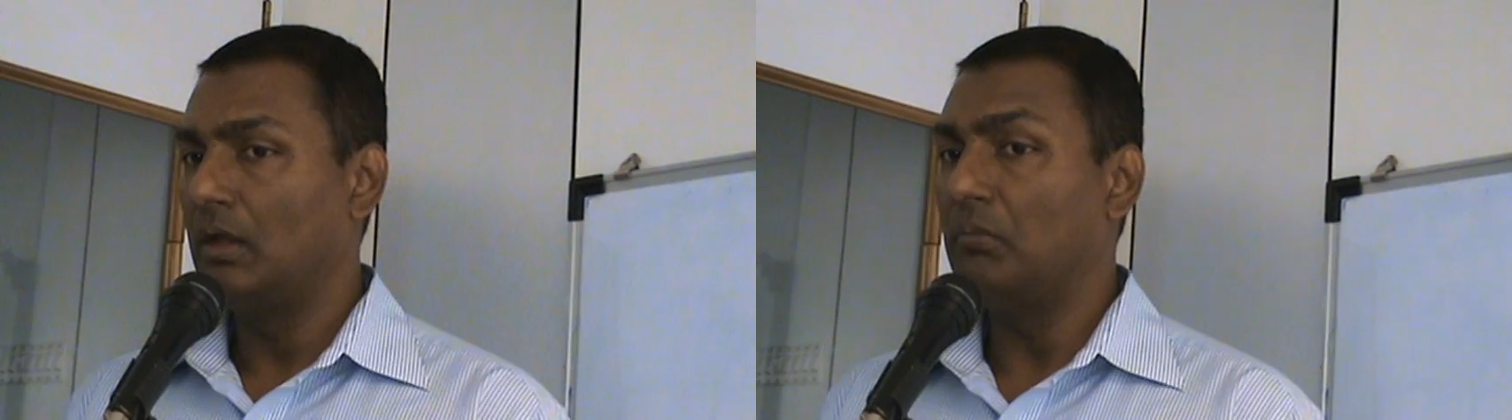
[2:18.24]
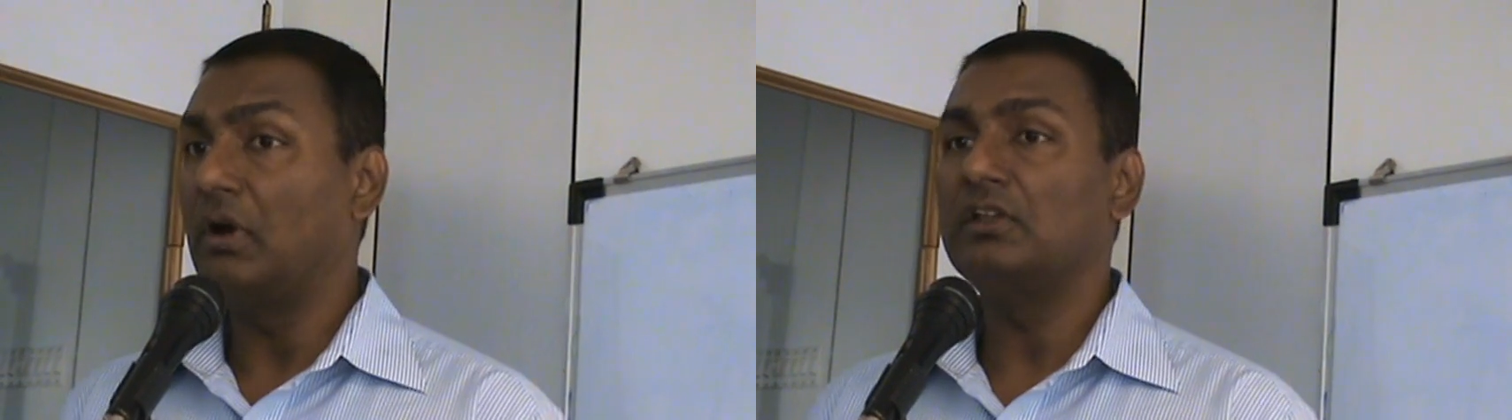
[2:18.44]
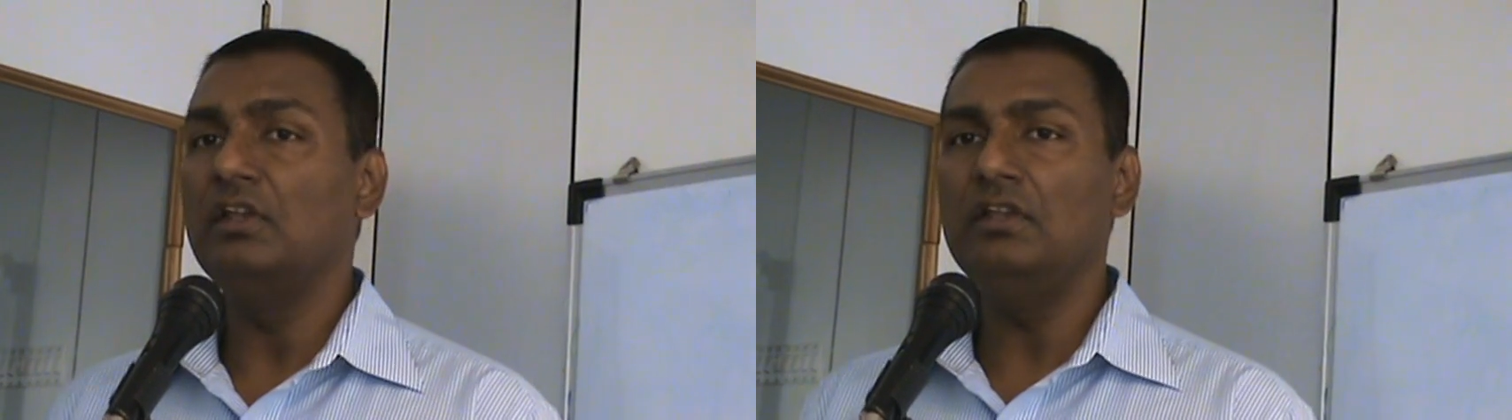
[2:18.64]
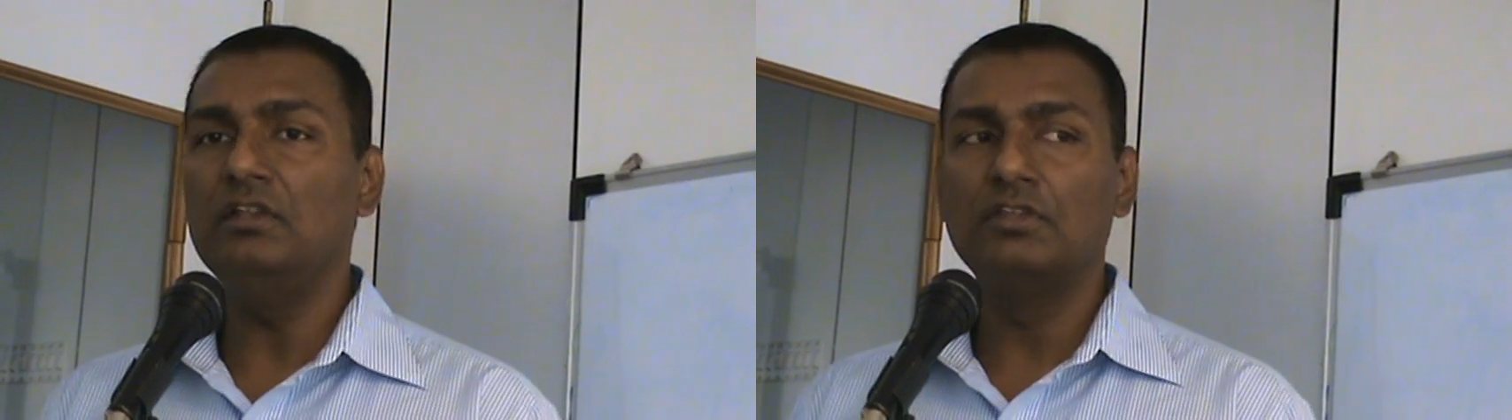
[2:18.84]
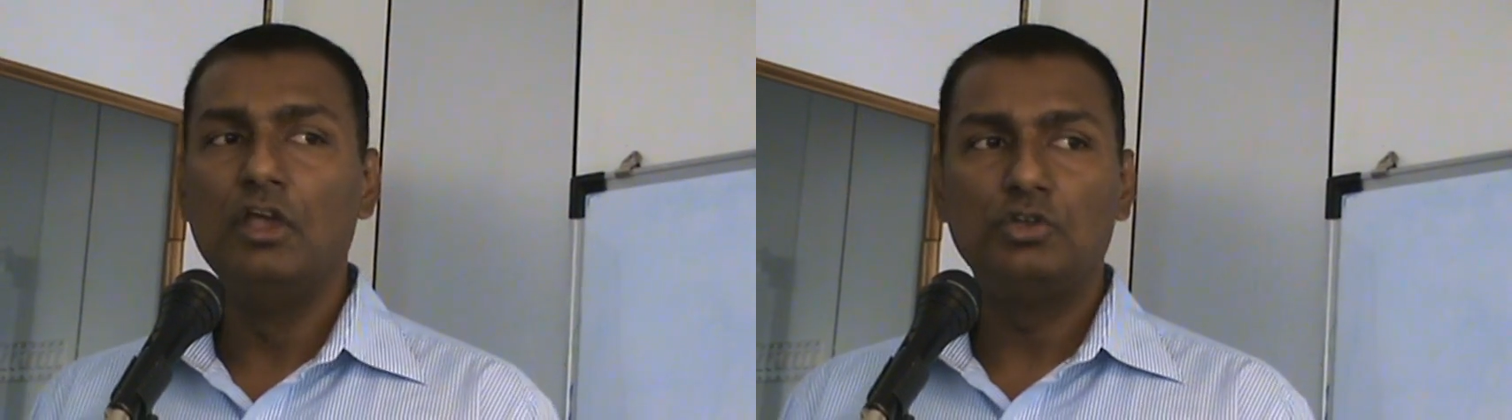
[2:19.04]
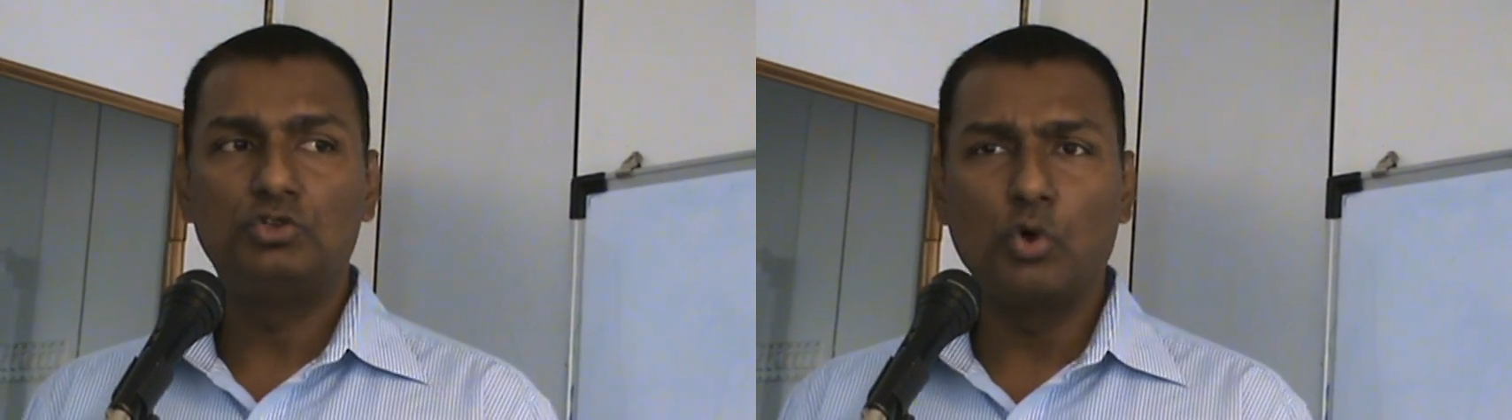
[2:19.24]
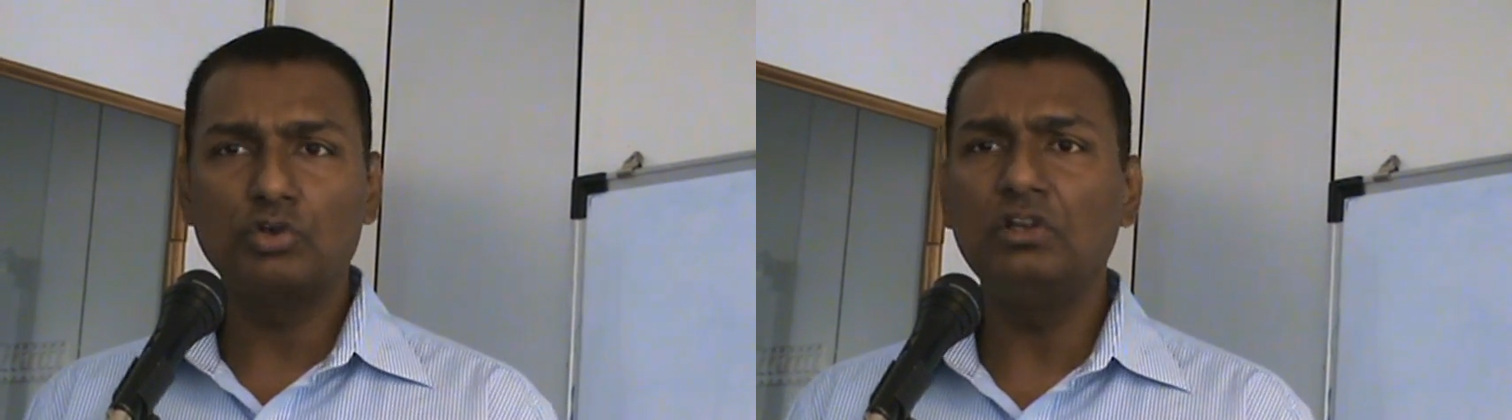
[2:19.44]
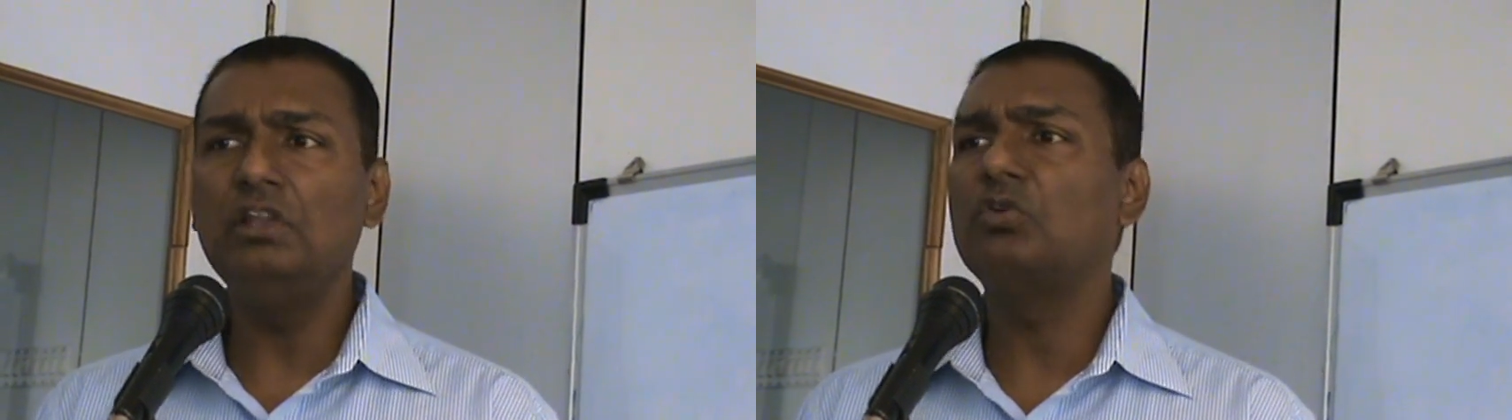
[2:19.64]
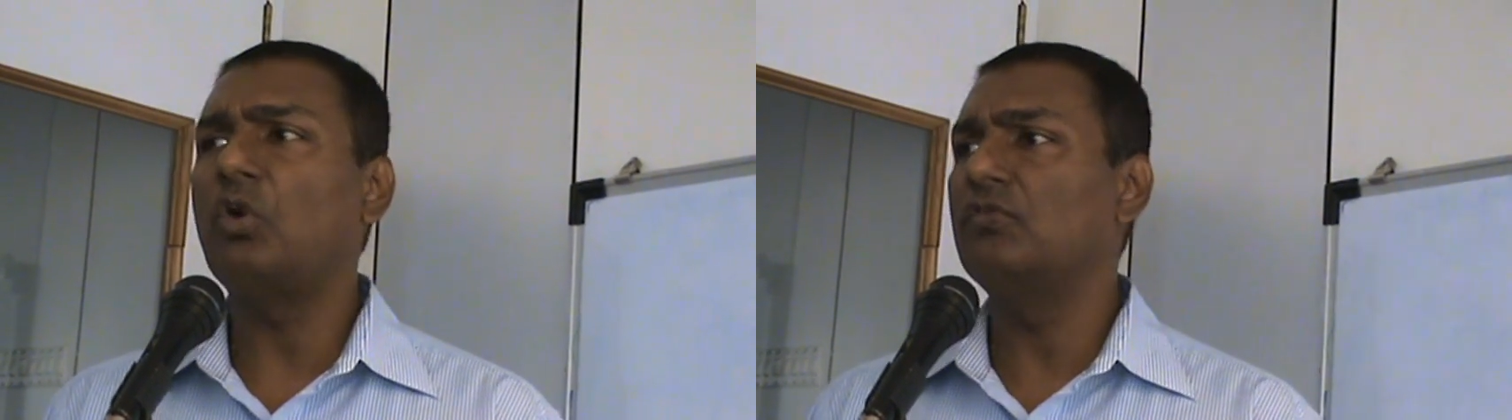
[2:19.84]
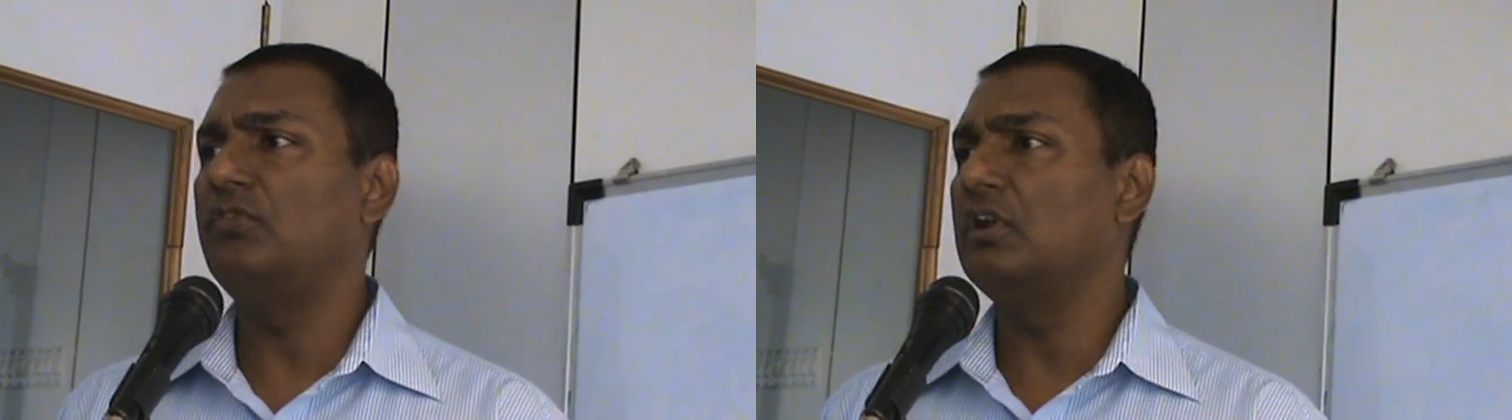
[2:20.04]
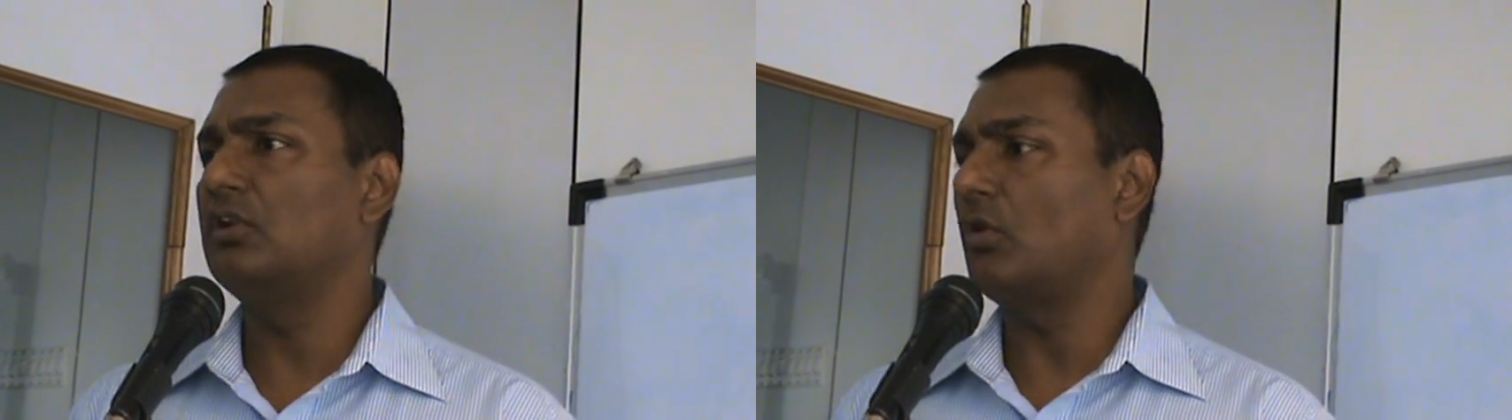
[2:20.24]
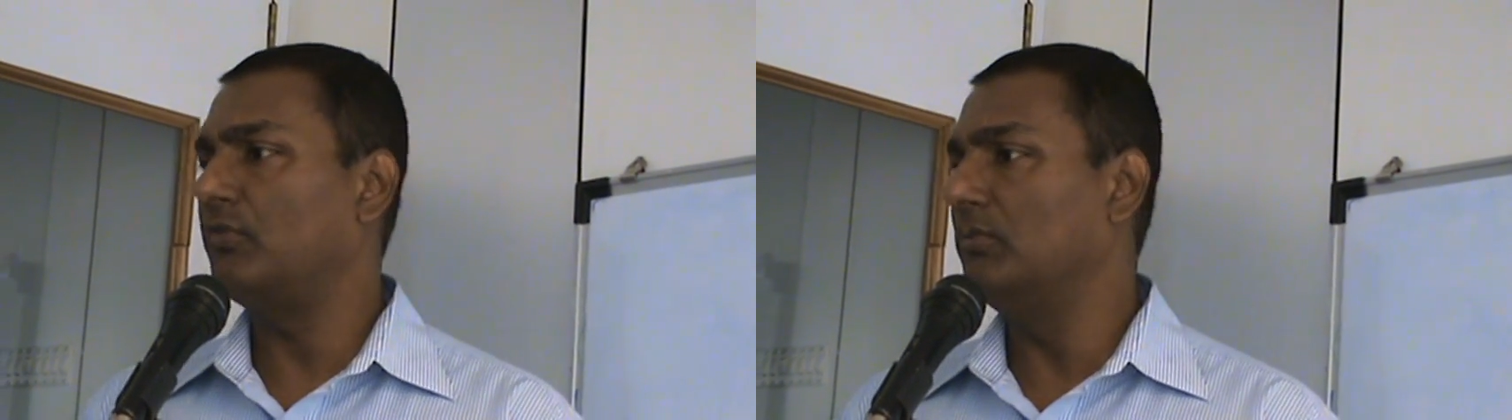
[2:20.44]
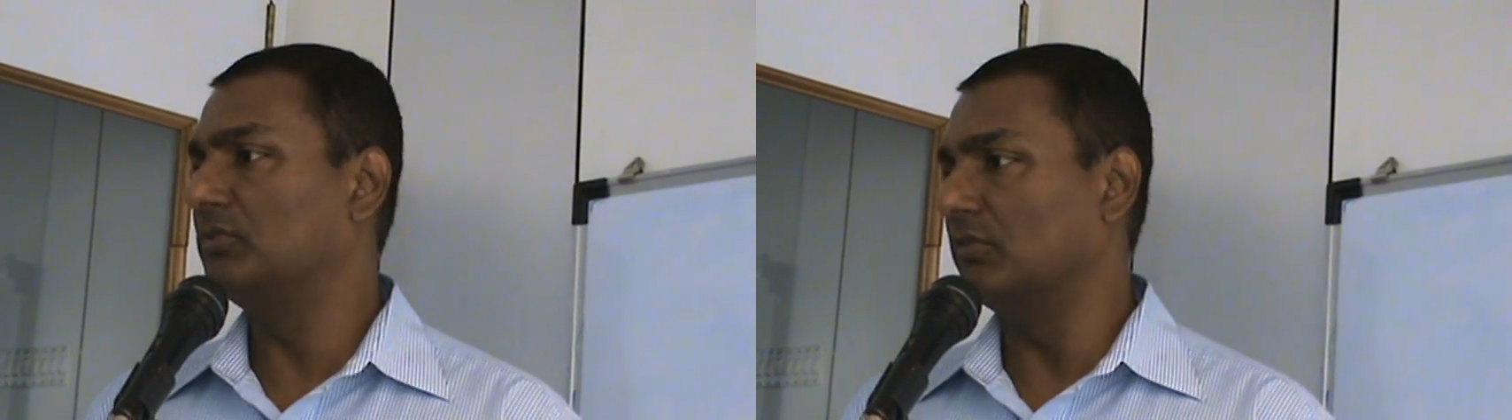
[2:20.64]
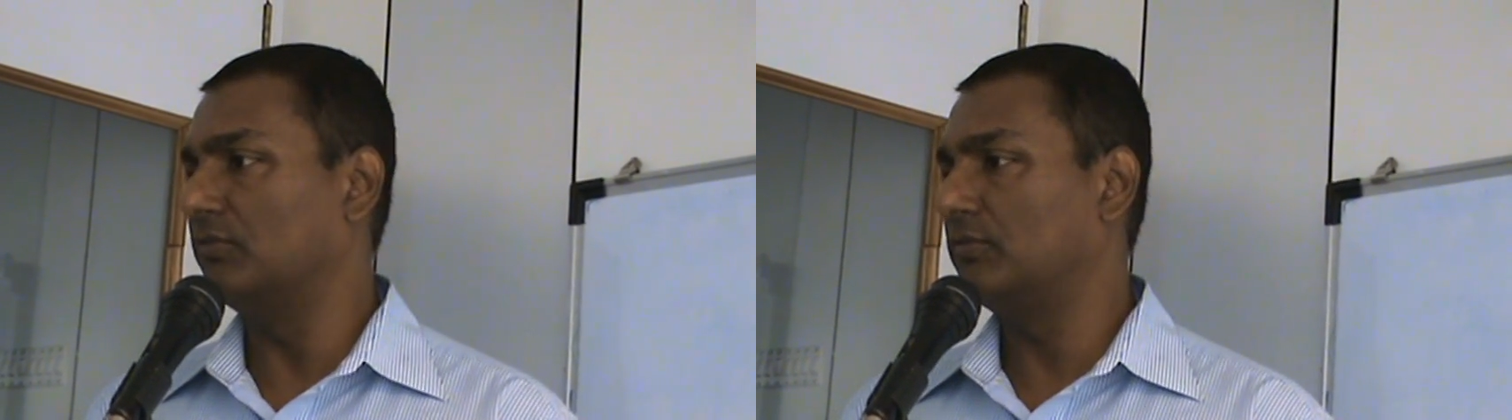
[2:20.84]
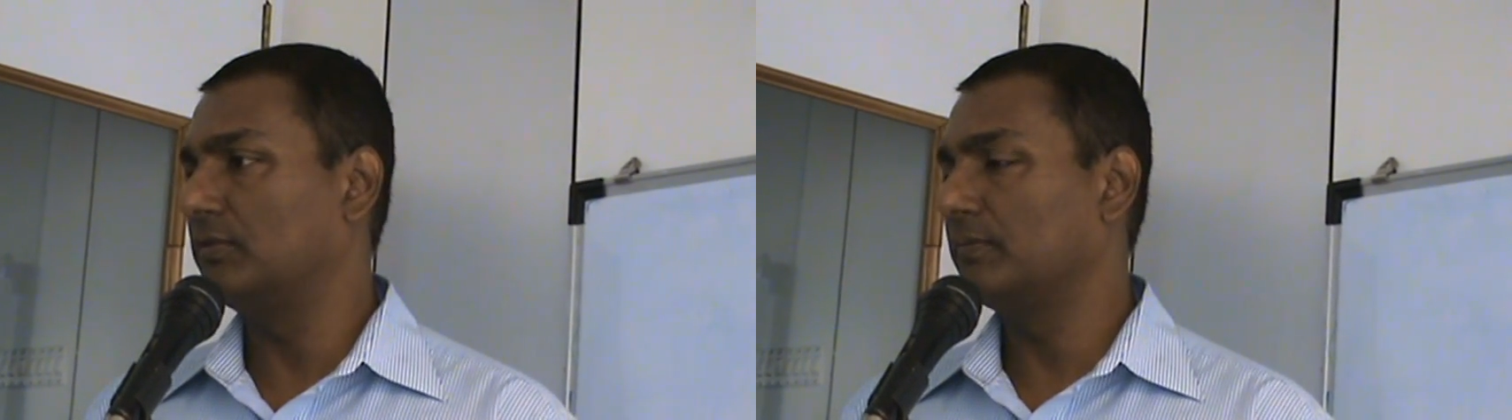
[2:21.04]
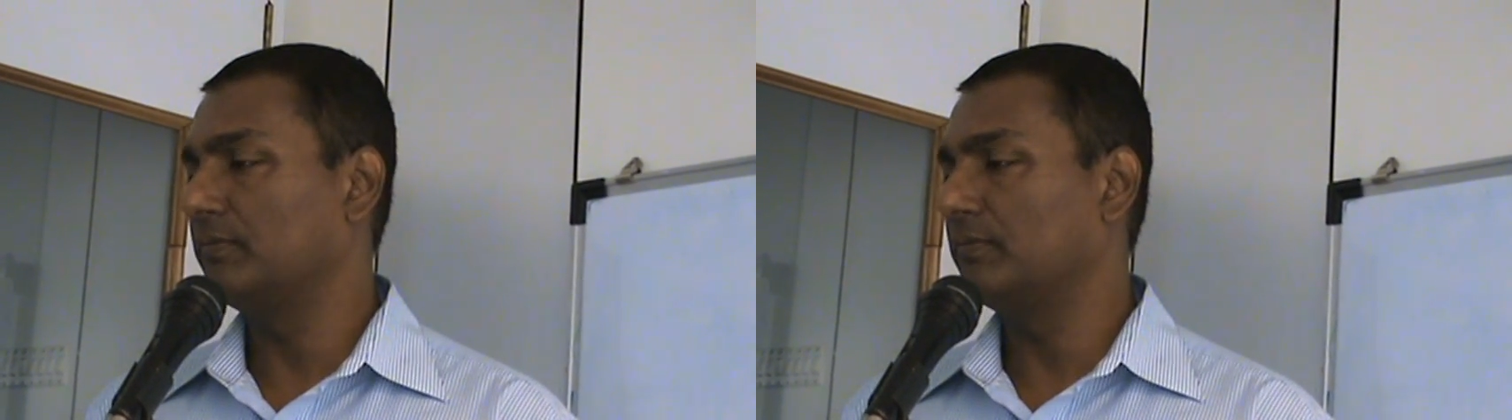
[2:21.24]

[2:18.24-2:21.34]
But he is totally confident of himself.